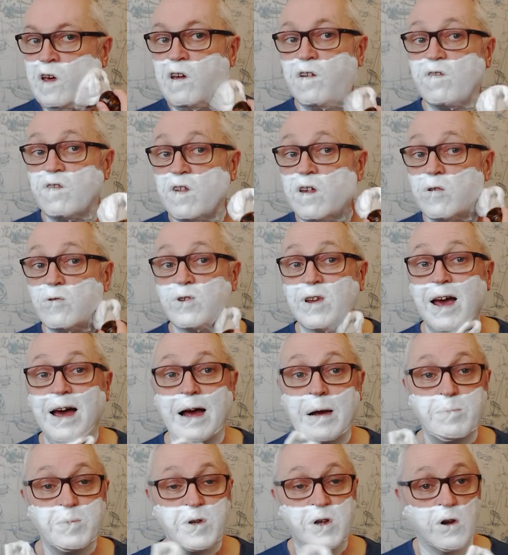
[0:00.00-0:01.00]
it feels
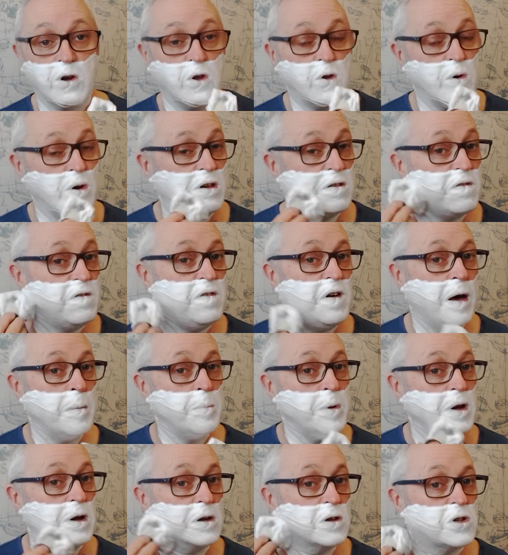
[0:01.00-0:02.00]
absolutely
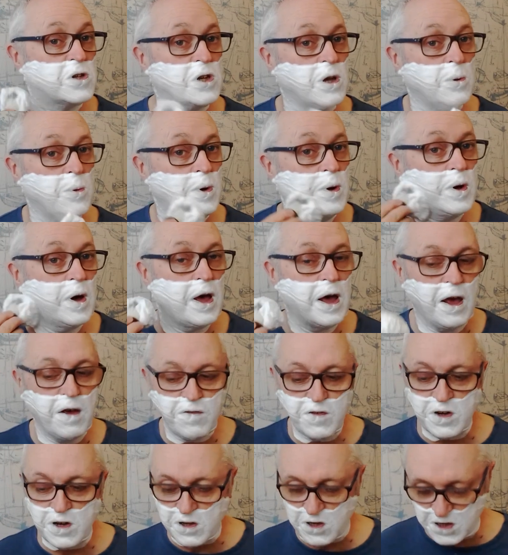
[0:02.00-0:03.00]
fabulous. So we'll
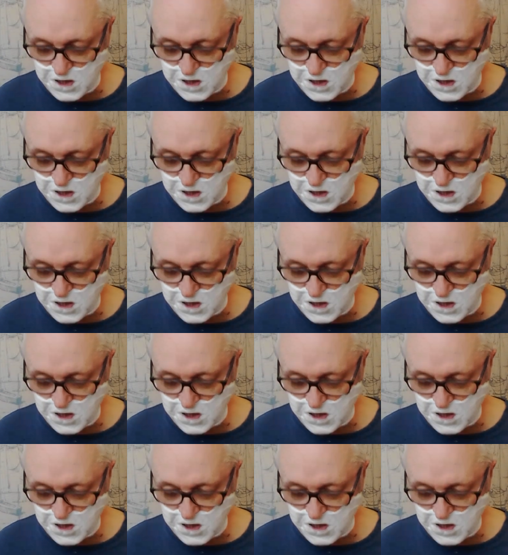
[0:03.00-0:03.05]
have to